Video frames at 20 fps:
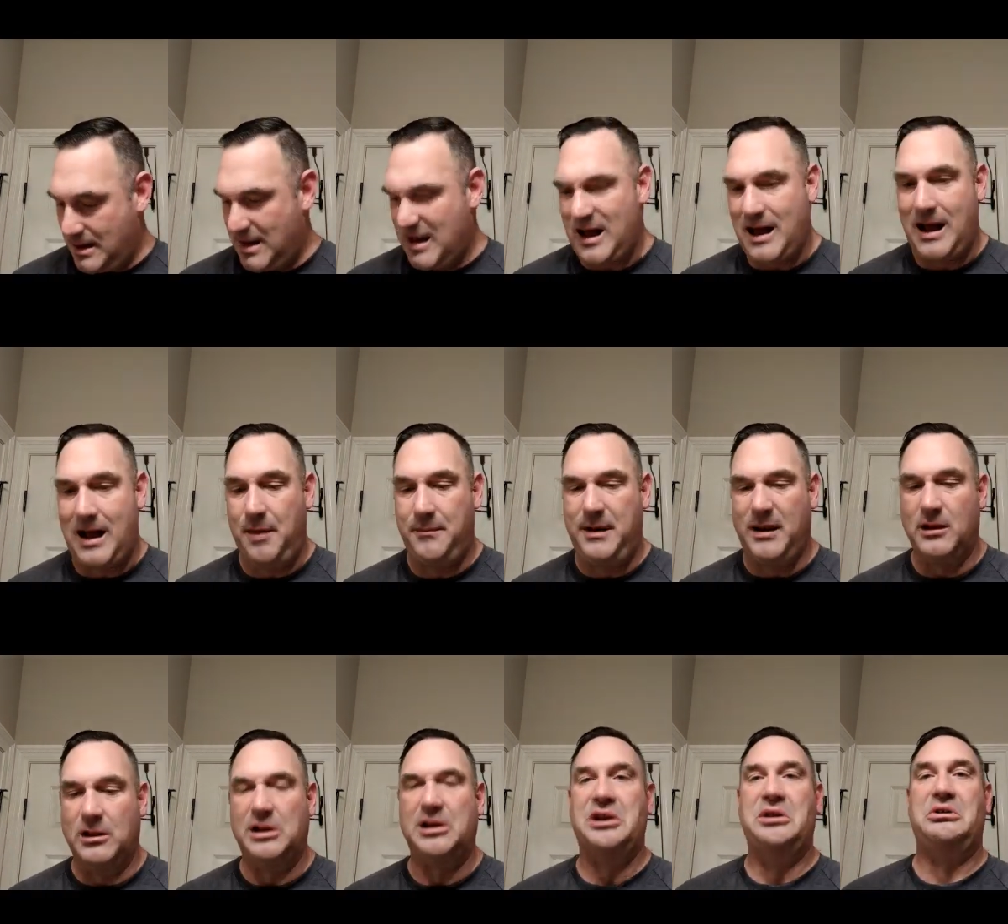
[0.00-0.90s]
I'll be a
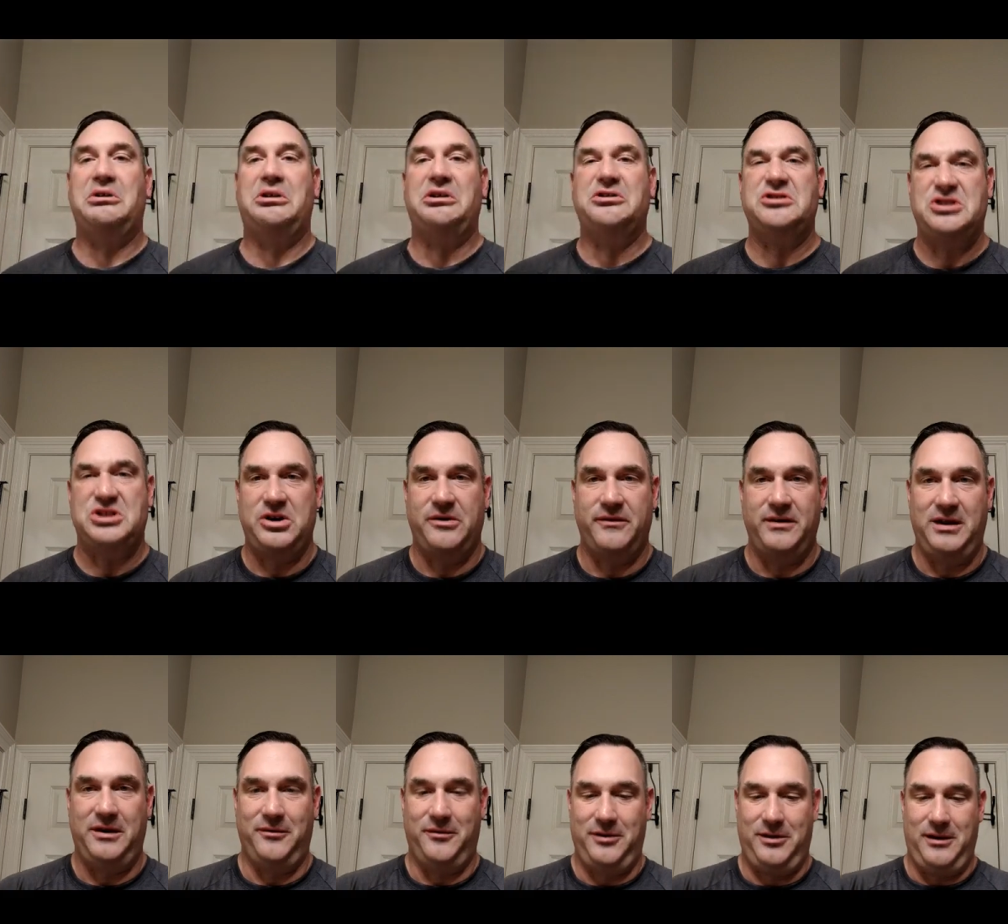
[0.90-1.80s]
little
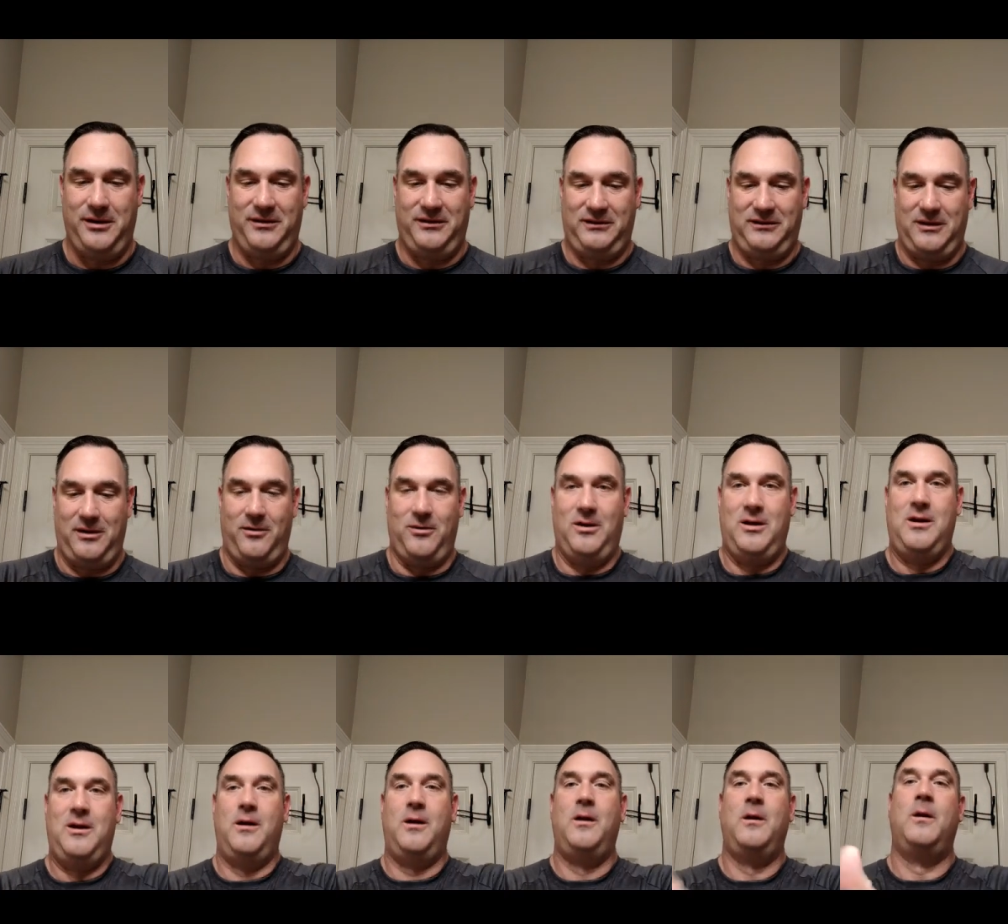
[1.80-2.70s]
conservative with this. So,
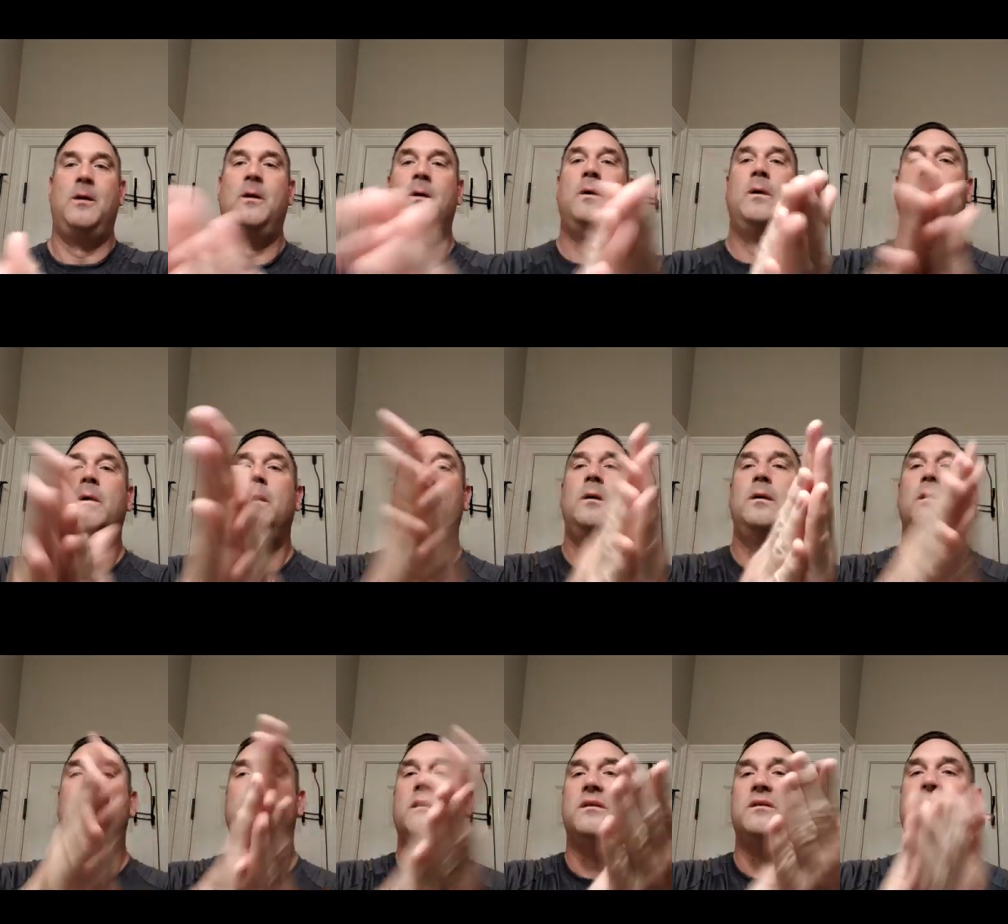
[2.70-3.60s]

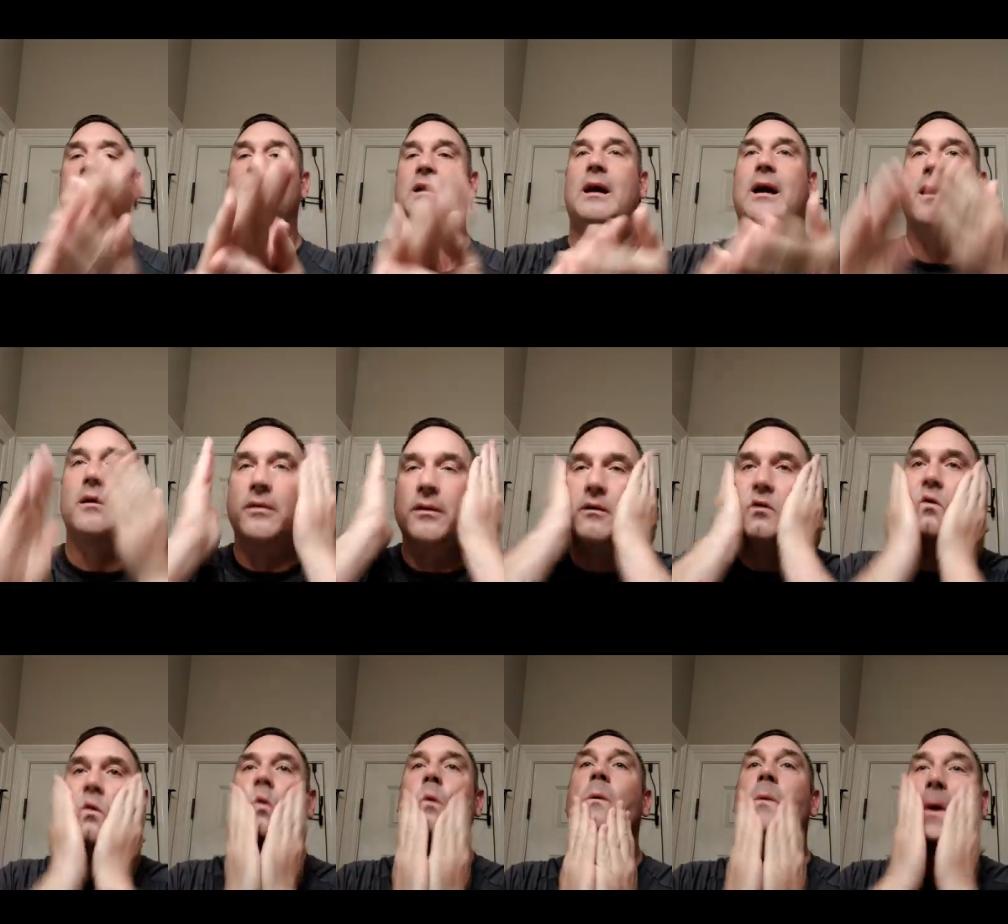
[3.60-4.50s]
let's see how this
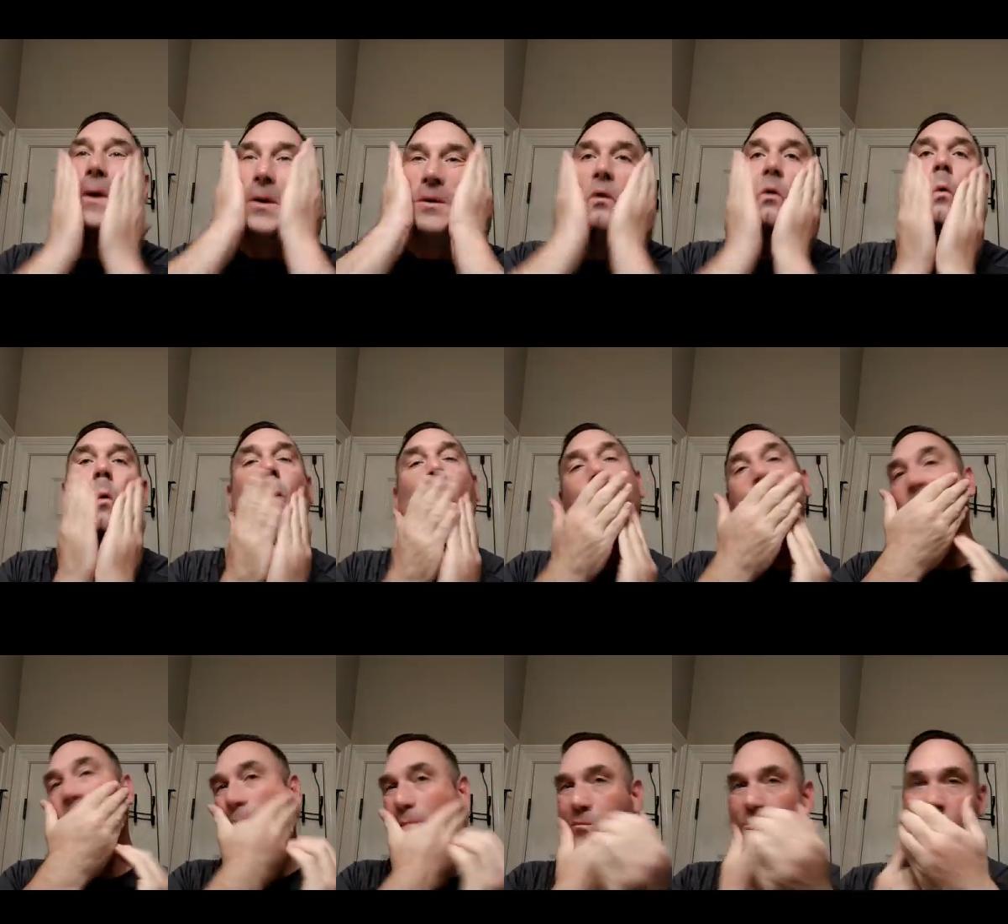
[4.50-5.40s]
goes.
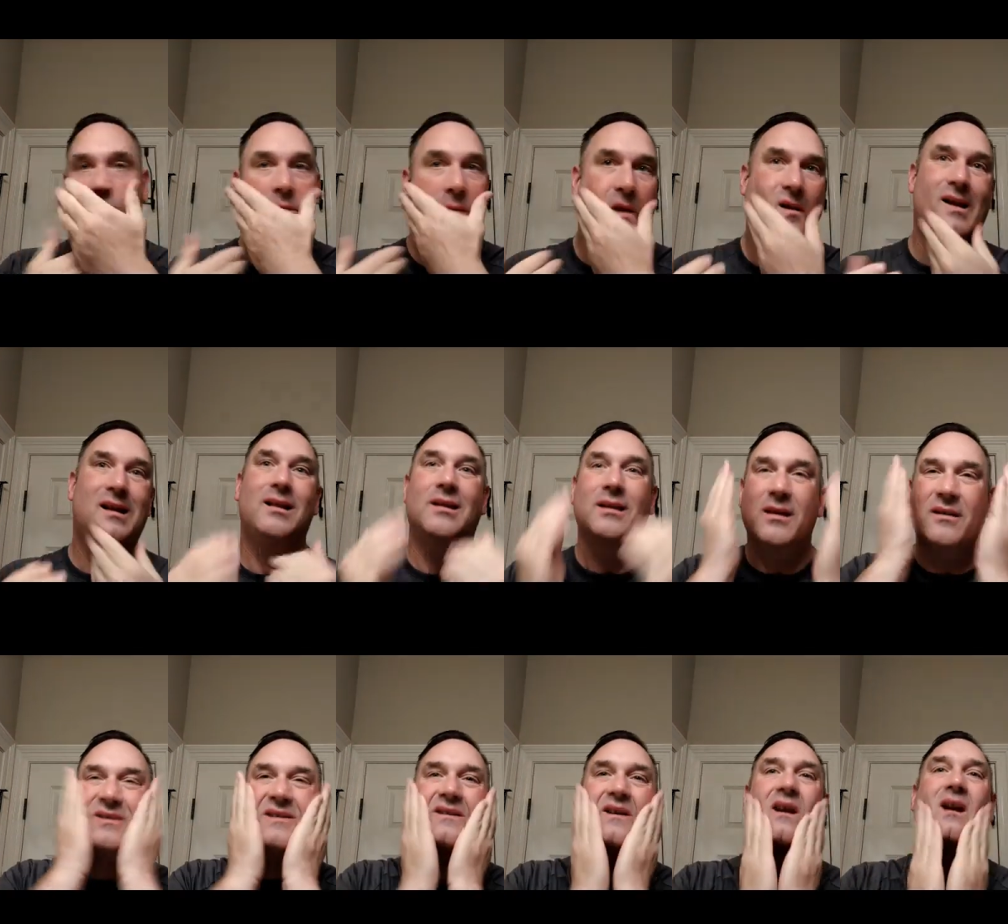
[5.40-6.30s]
Got a little
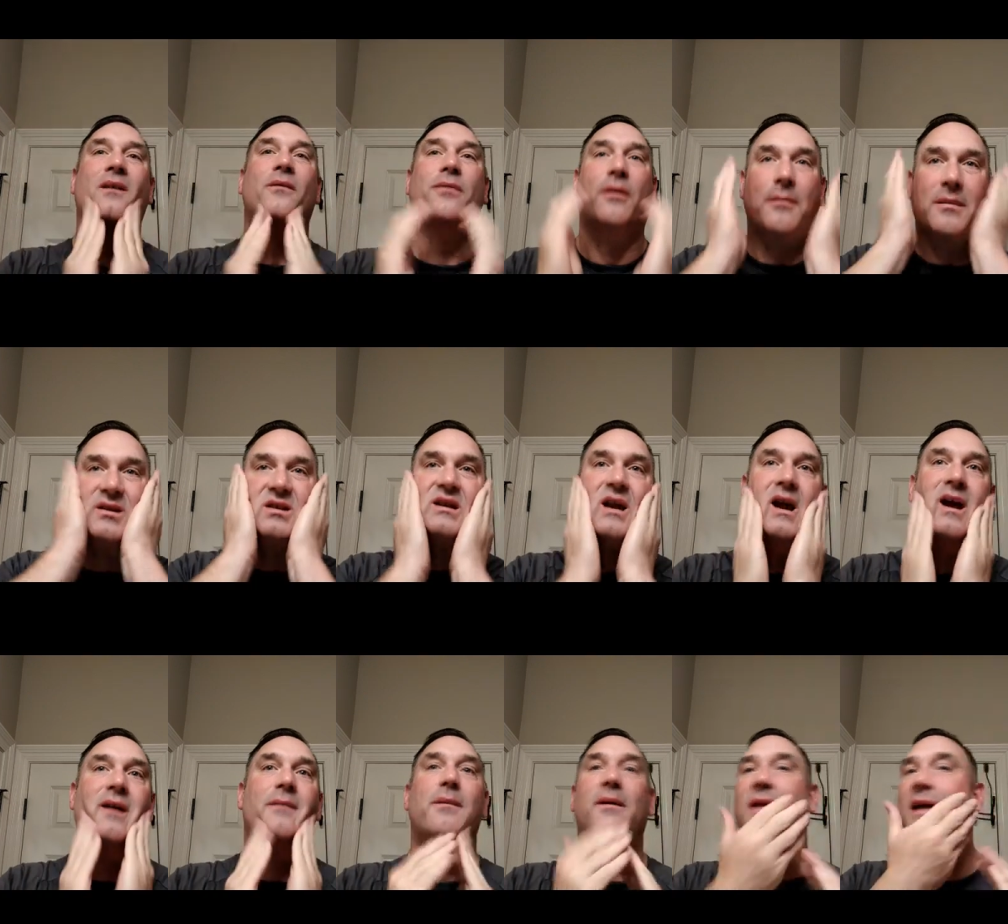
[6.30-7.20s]
sting from a
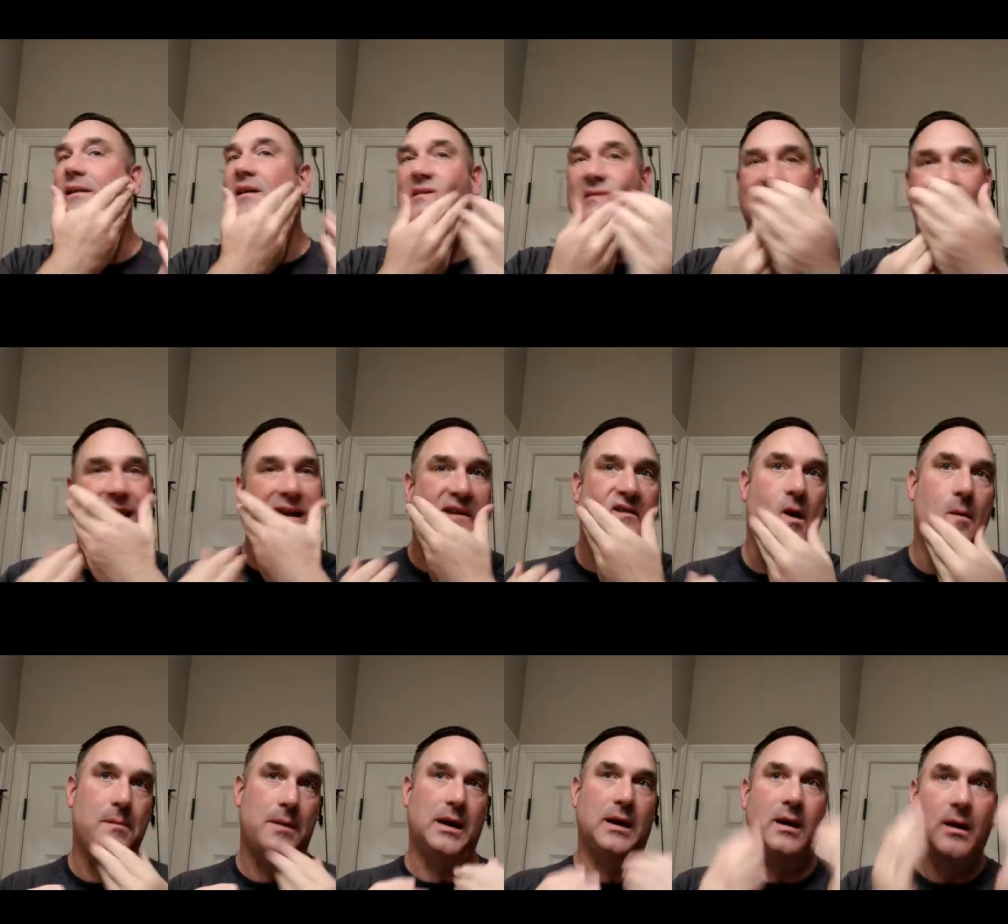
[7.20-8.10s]
shave, but that's not
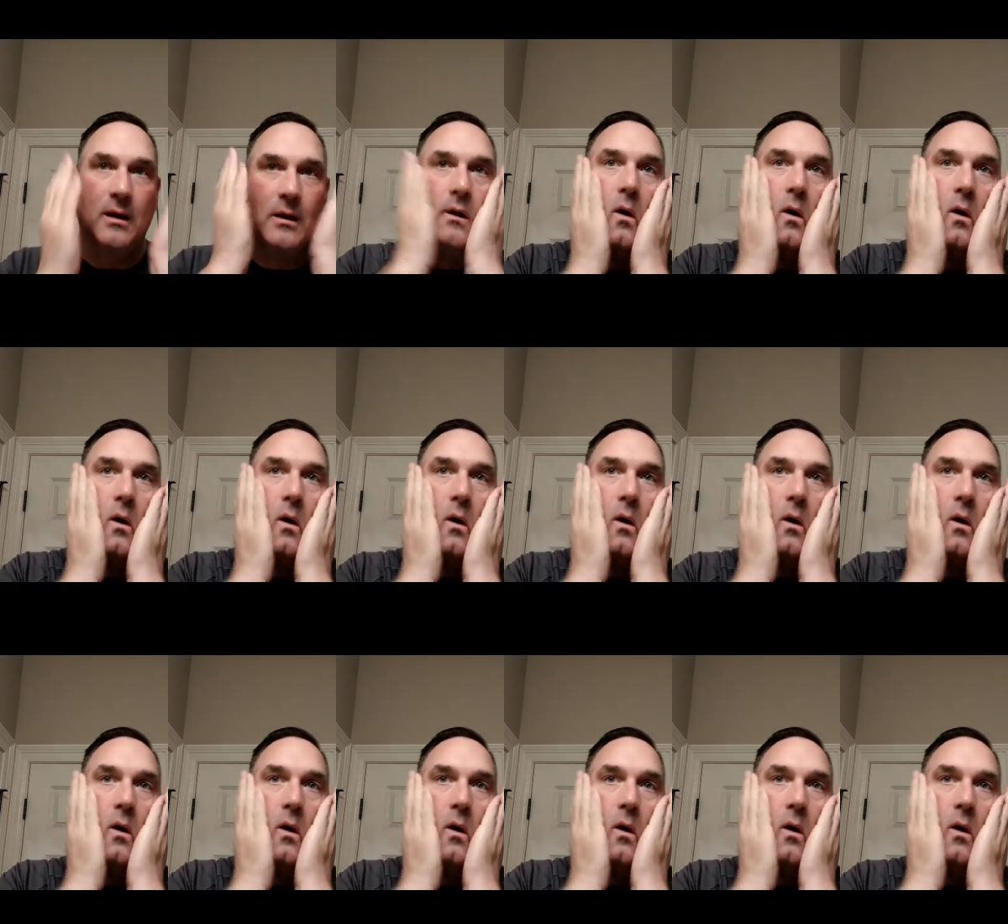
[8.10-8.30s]
me.